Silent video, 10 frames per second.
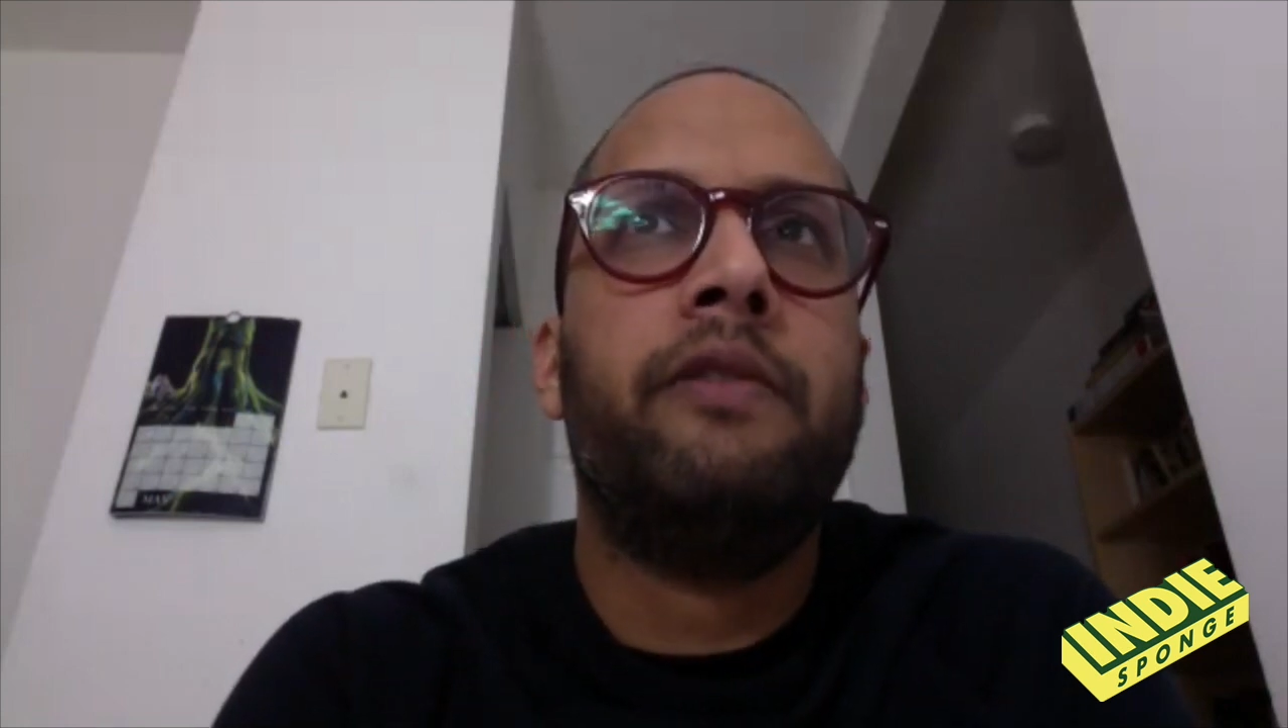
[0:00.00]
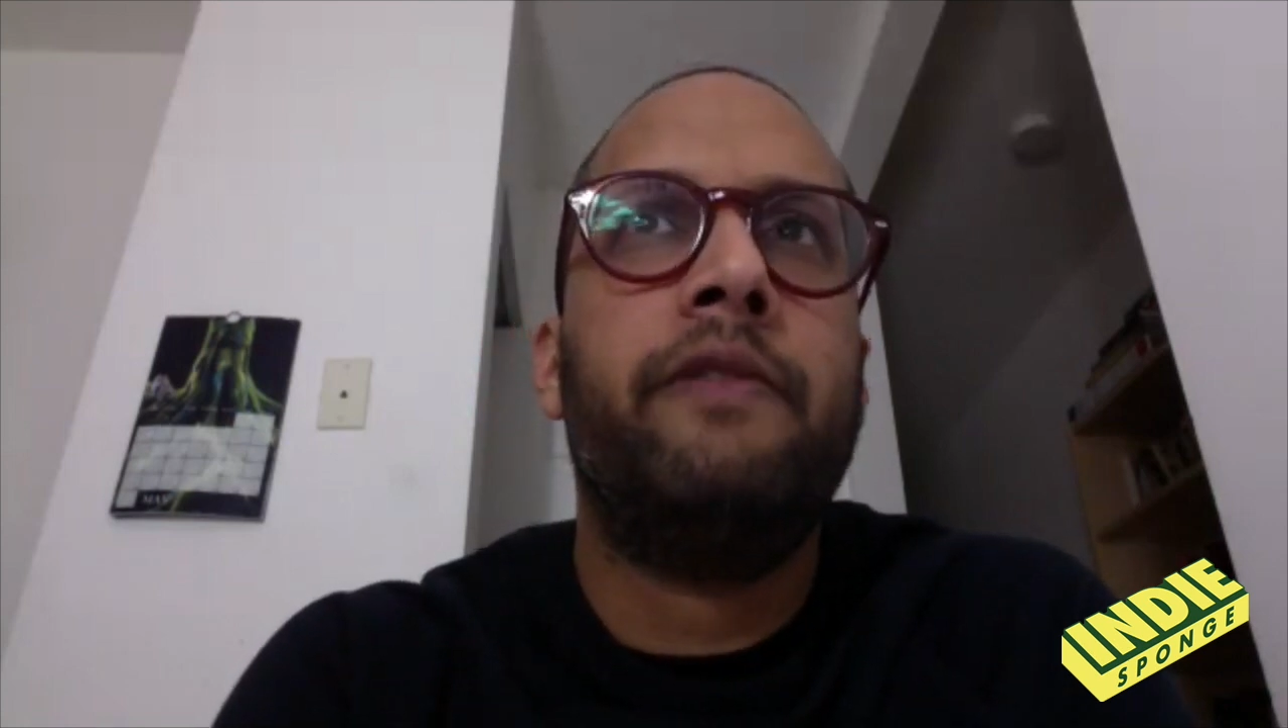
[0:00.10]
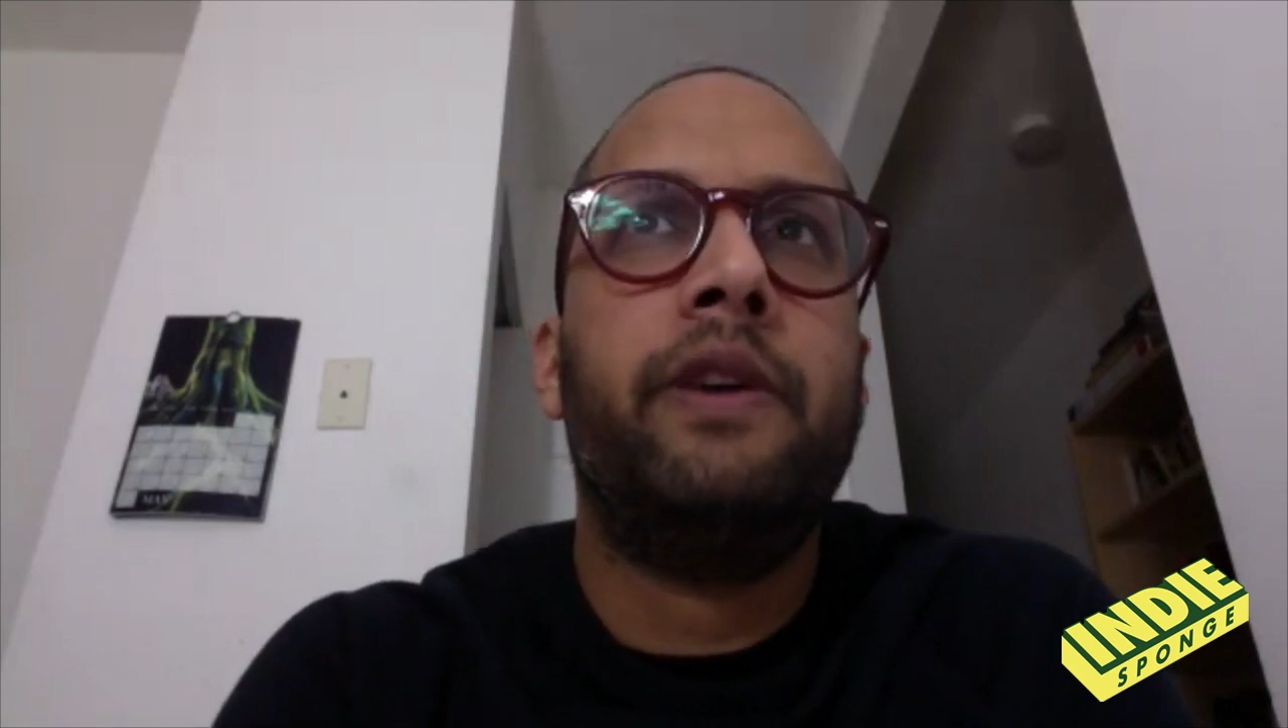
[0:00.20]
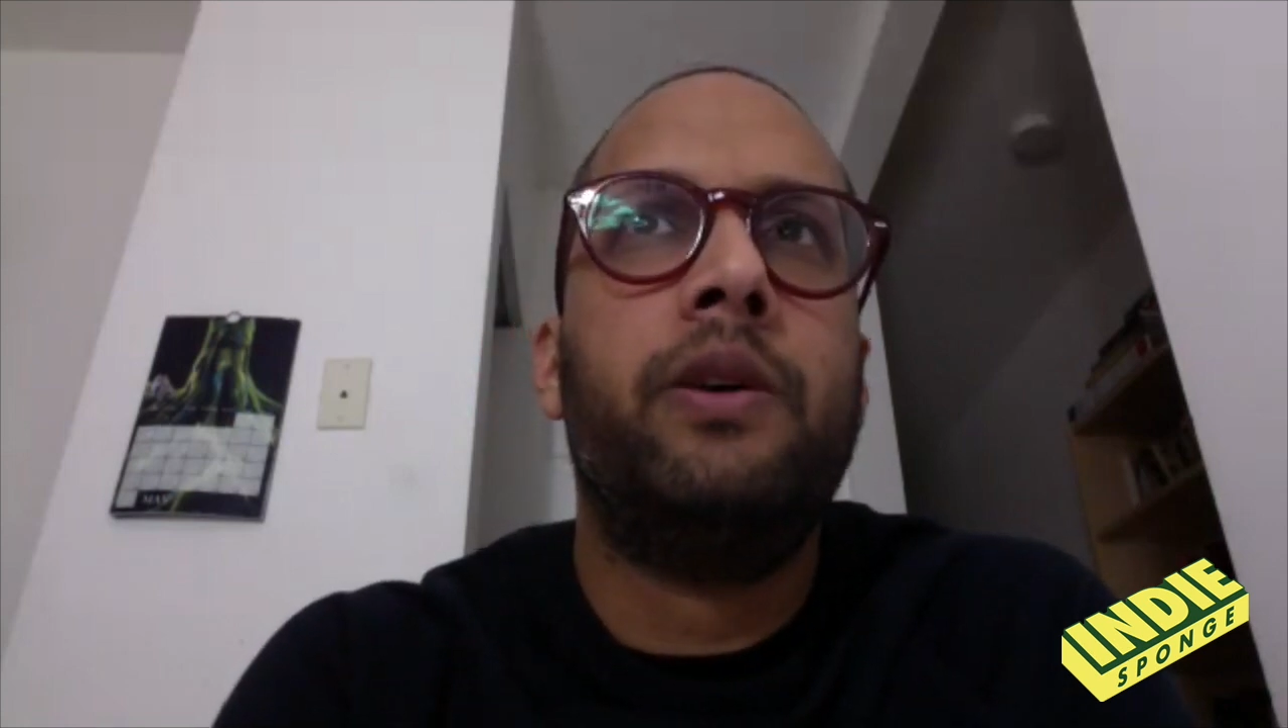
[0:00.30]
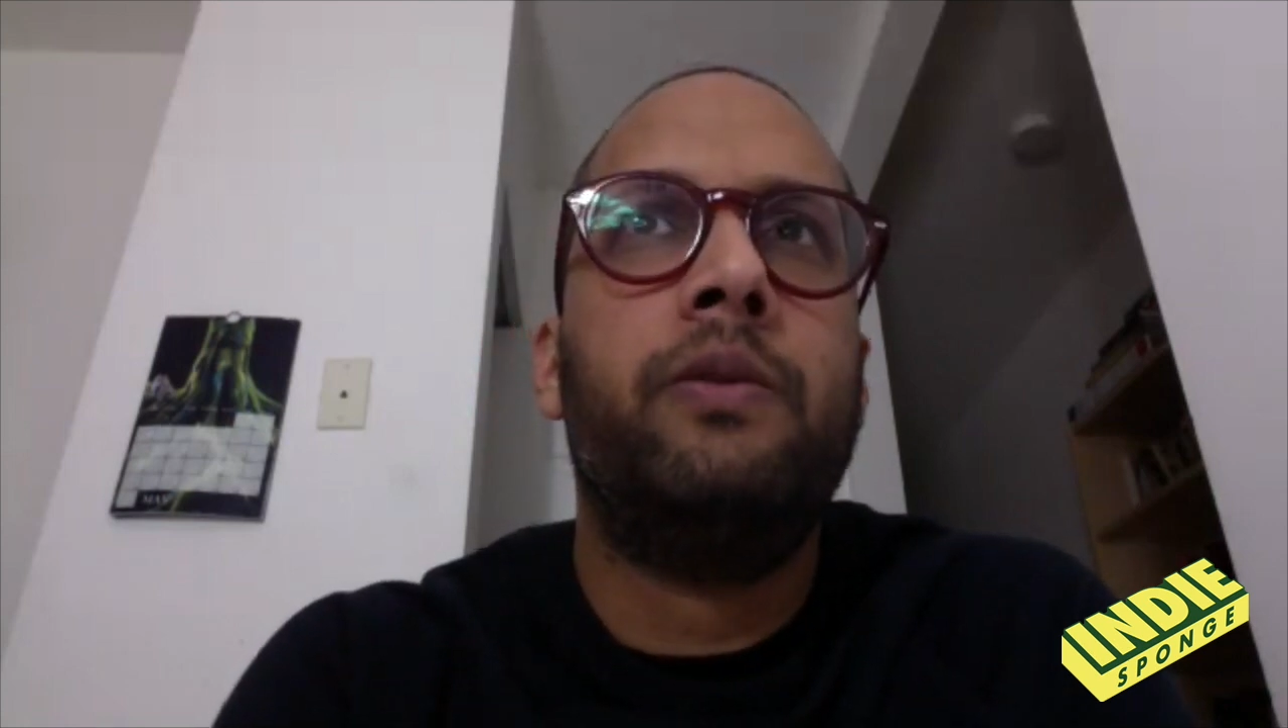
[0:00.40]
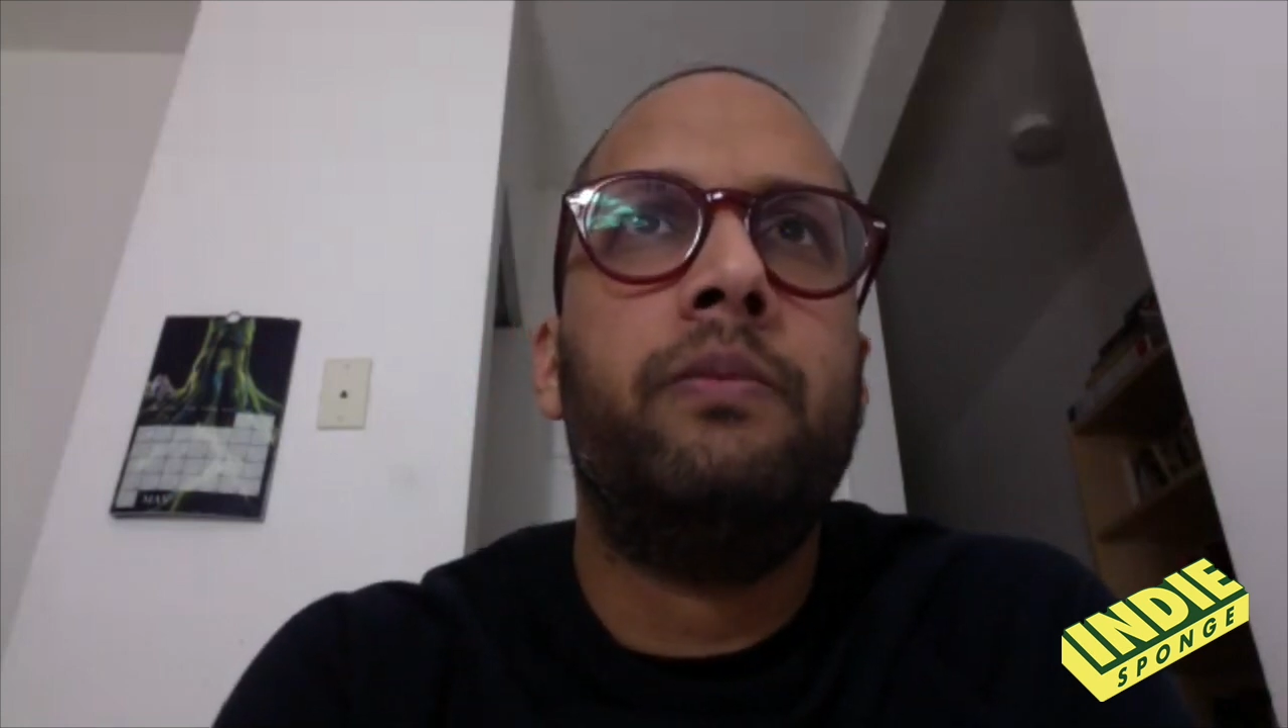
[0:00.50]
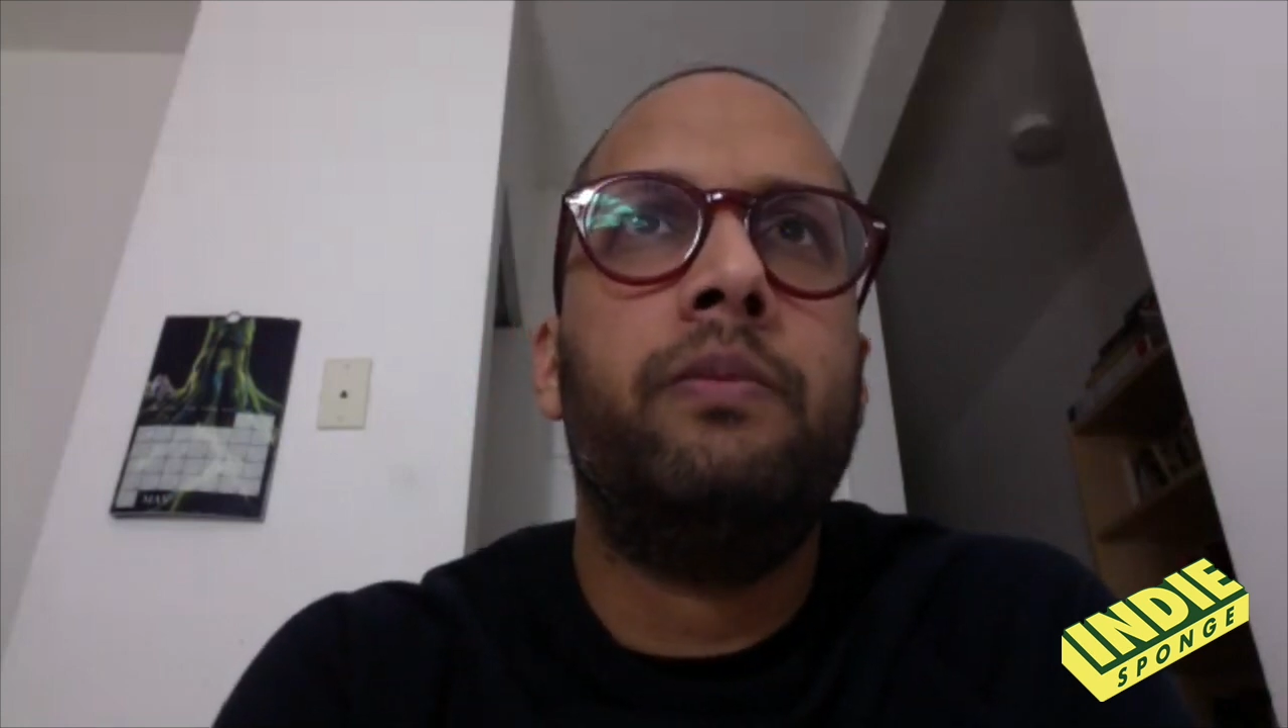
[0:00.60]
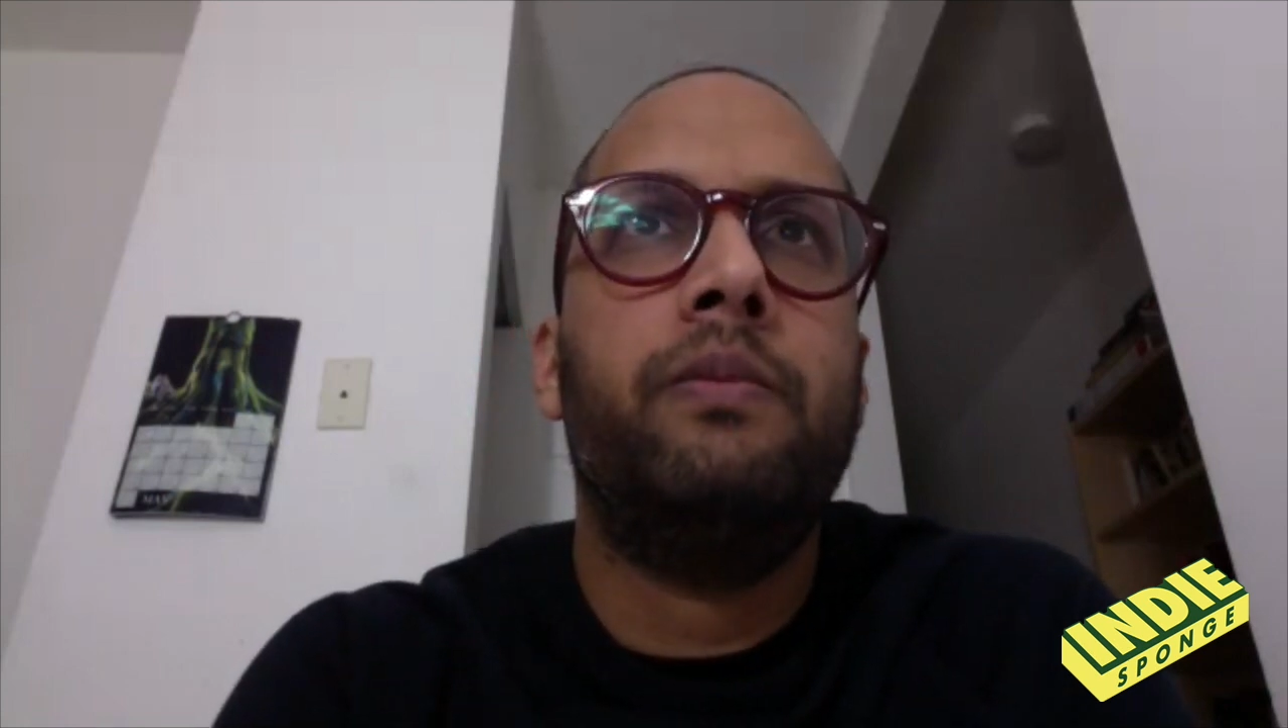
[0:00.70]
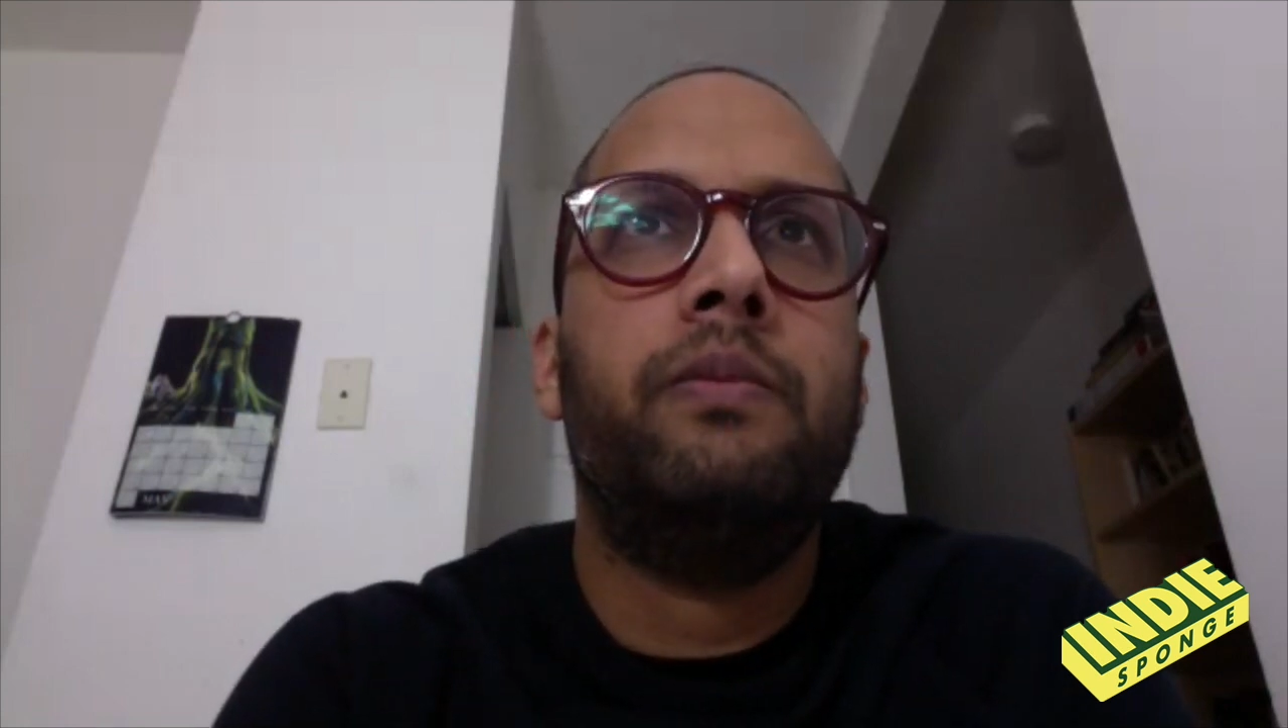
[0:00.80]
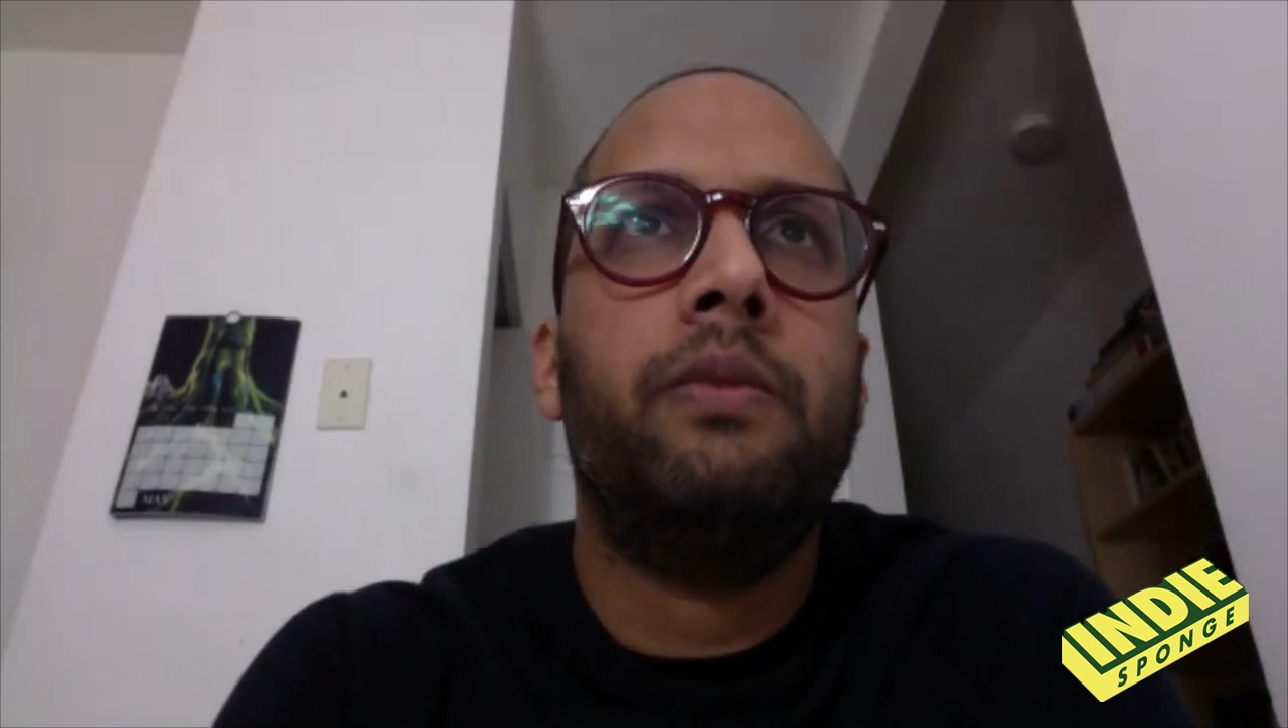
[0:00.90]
film